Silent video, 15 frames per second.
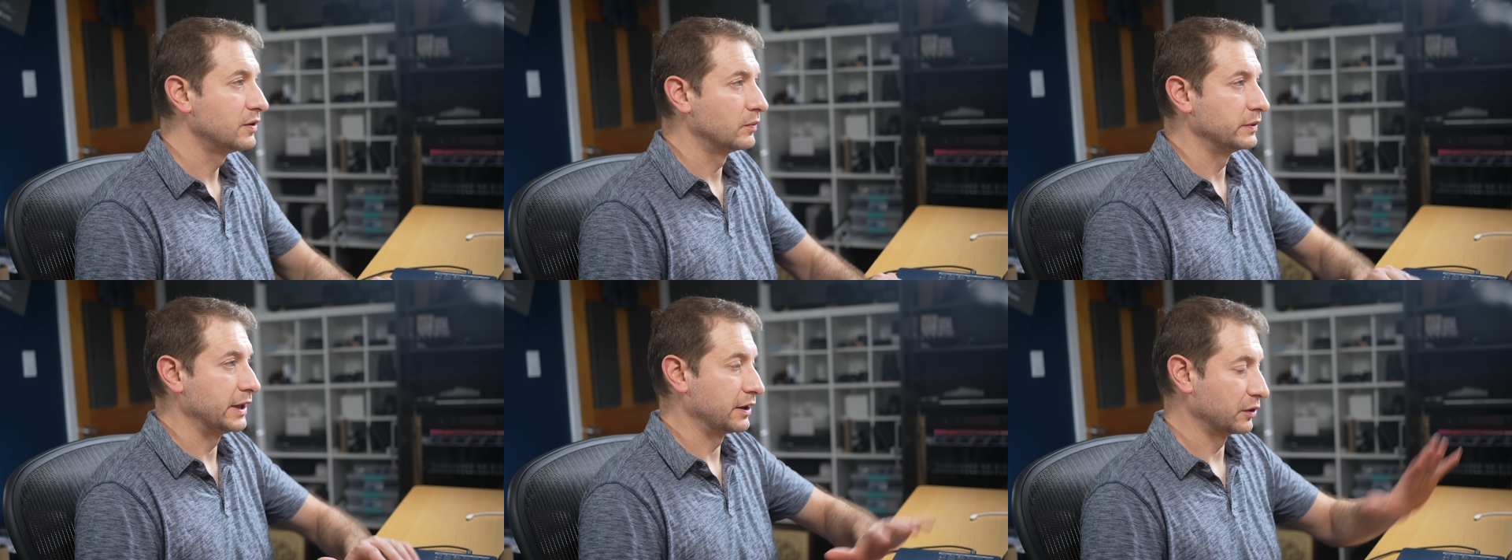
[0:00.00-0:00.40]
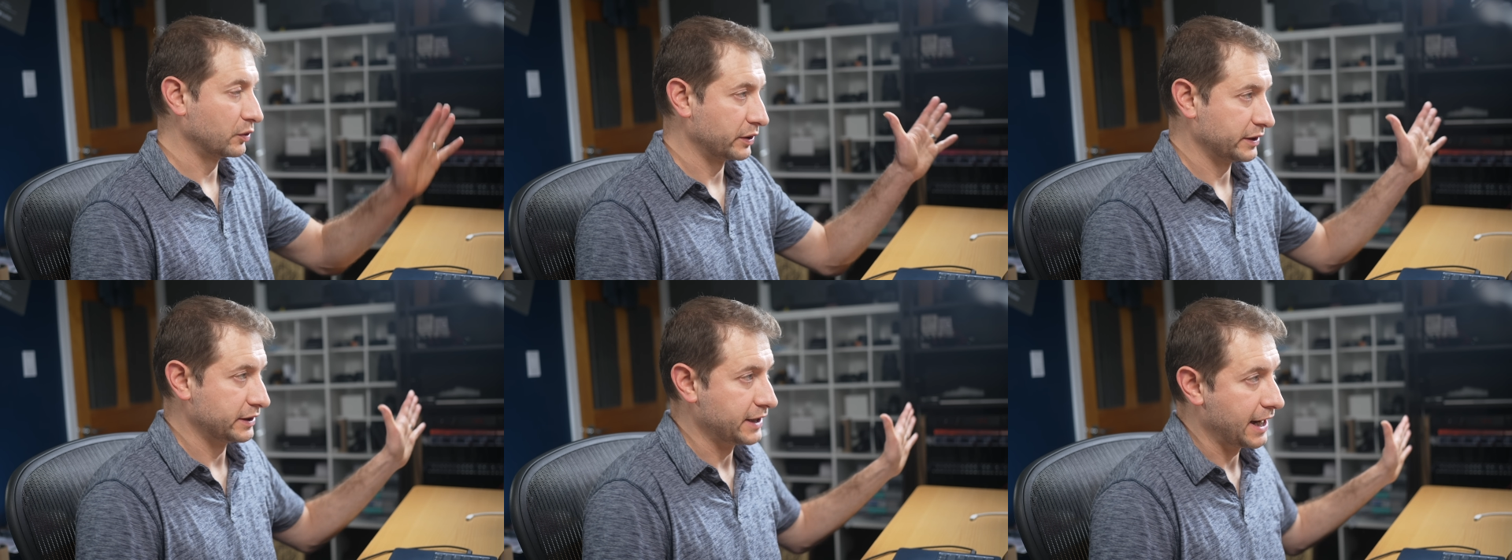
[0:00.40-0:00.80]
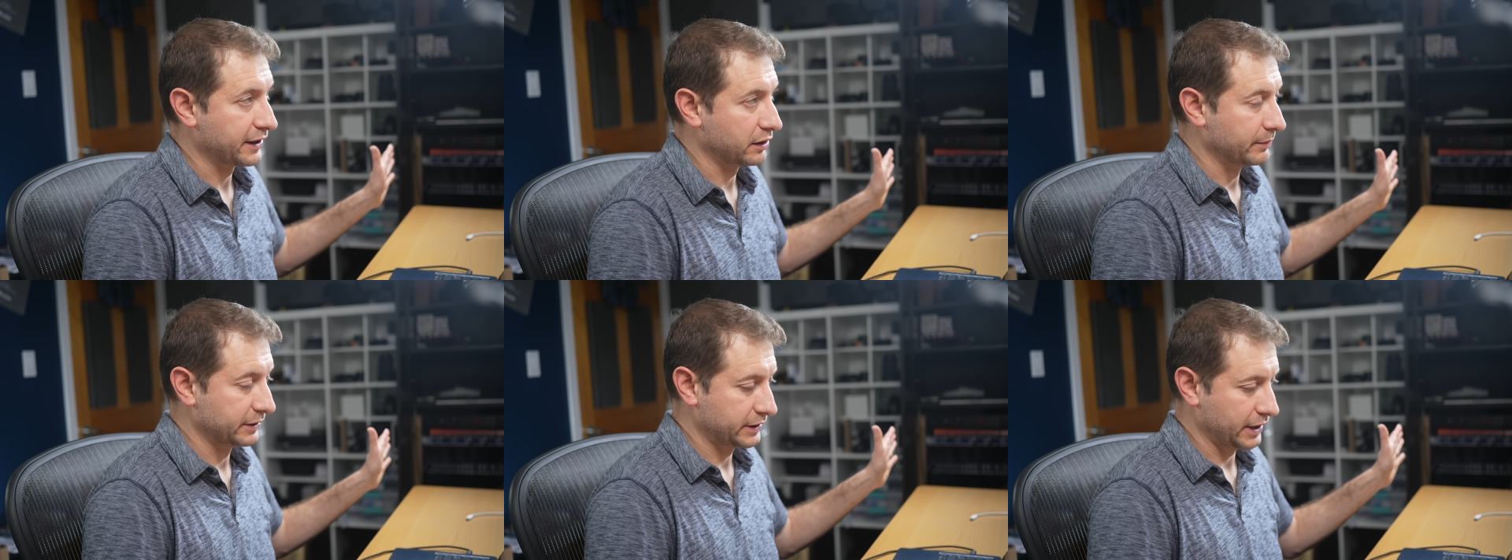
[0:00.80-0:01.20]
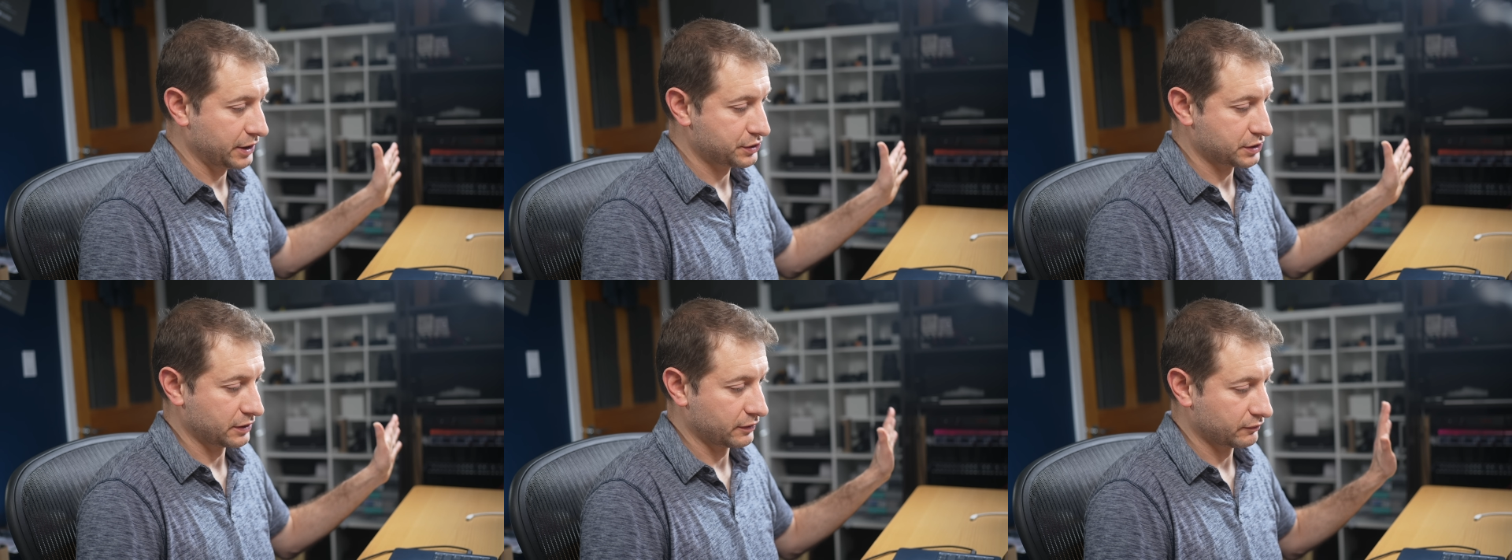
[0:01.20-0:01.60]
without going to the
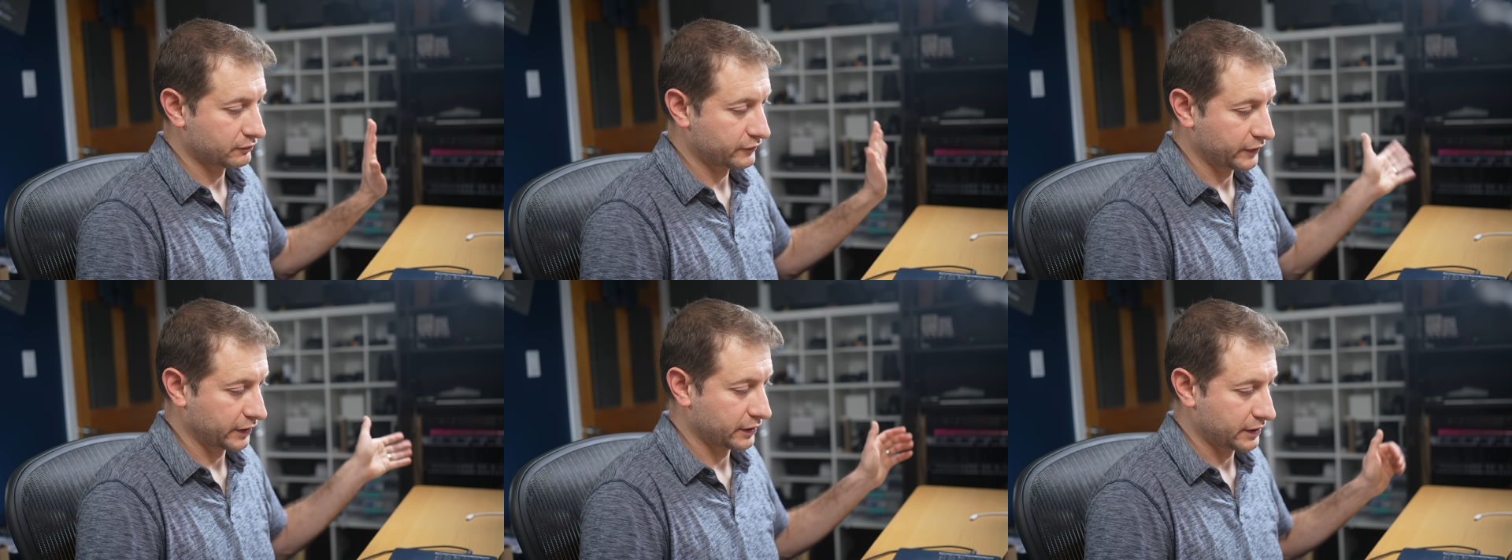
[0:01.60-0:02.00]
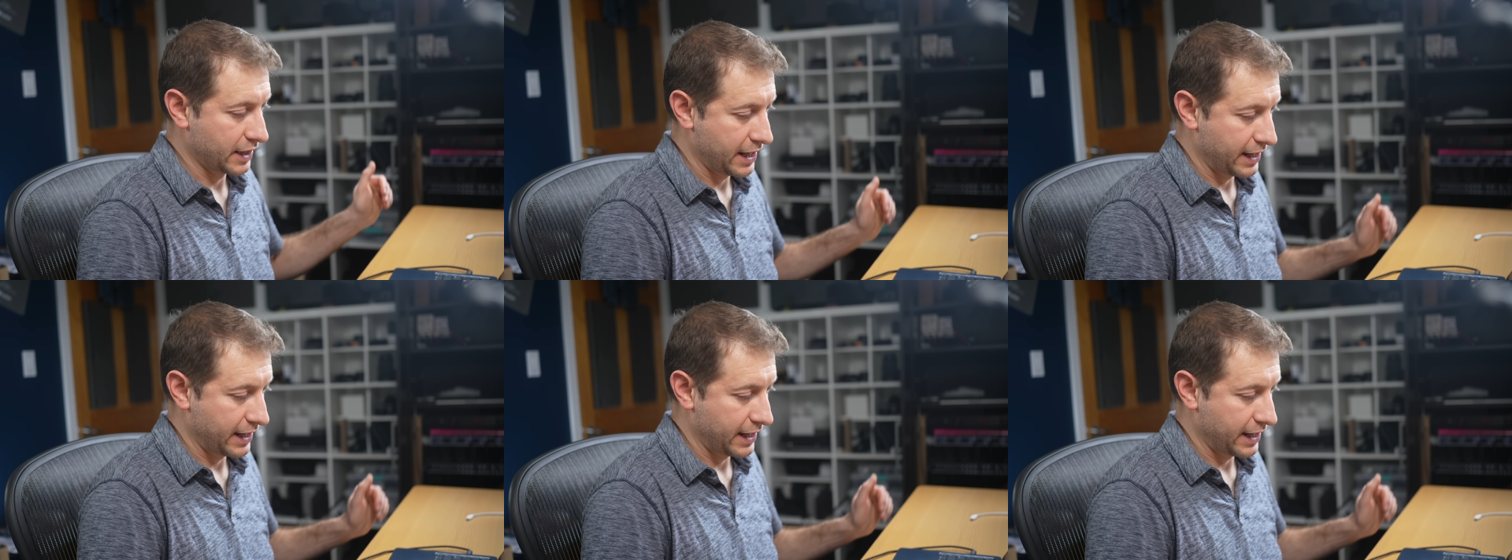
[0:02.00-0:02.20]
documentation, figuring that